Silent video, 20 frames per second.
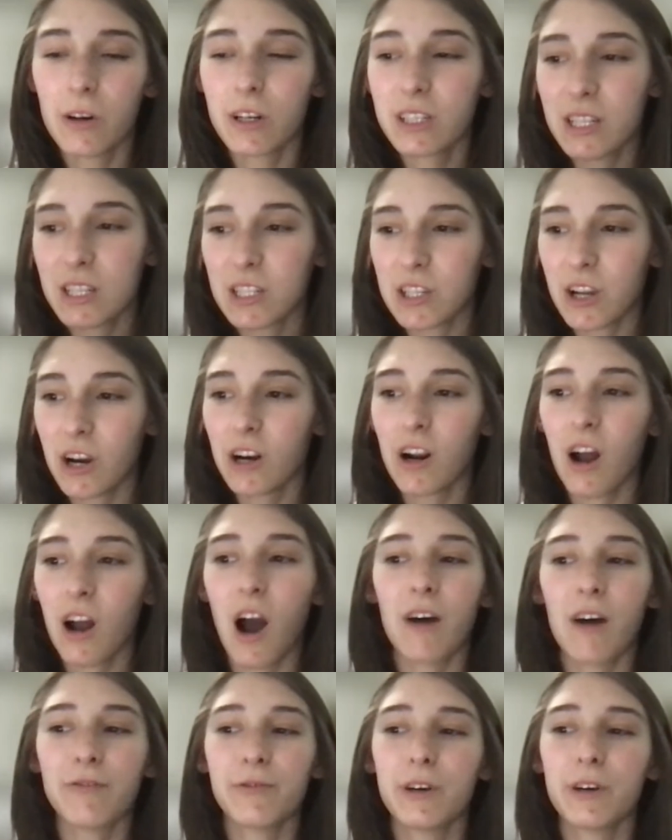to start
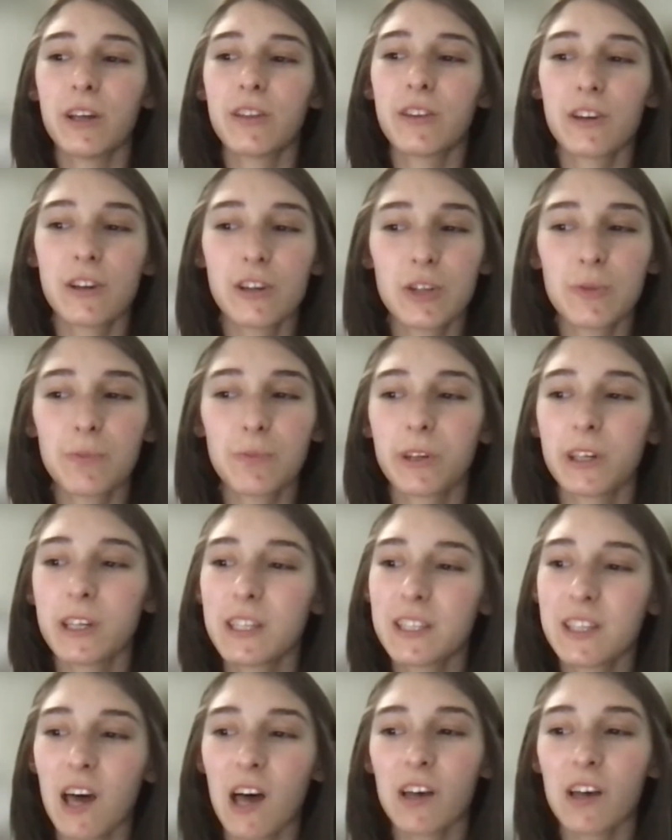off with, could you
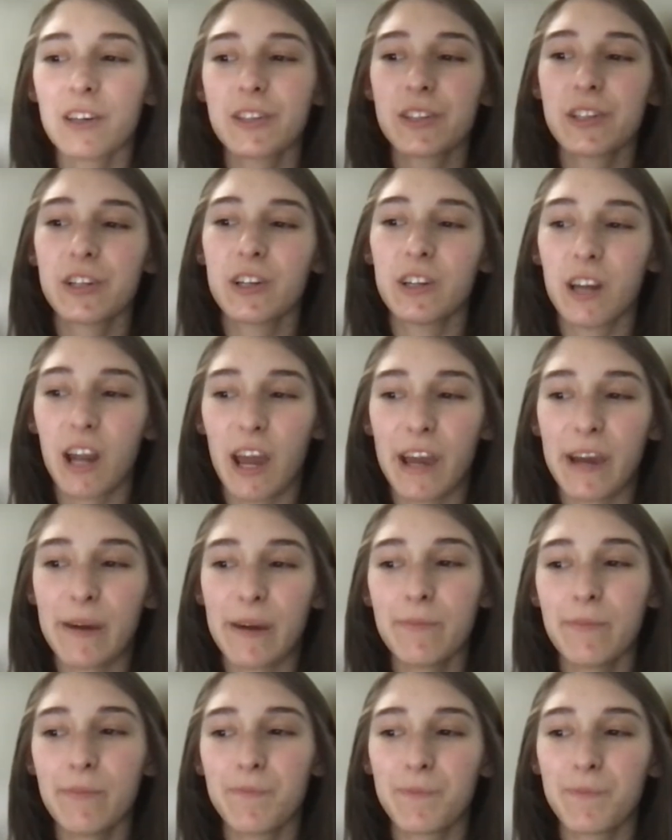please tell us your
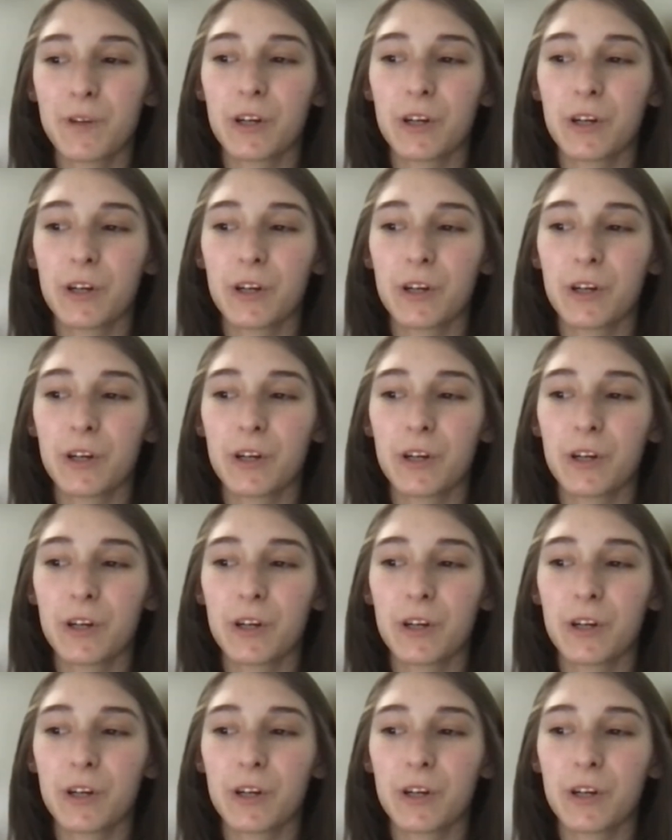name,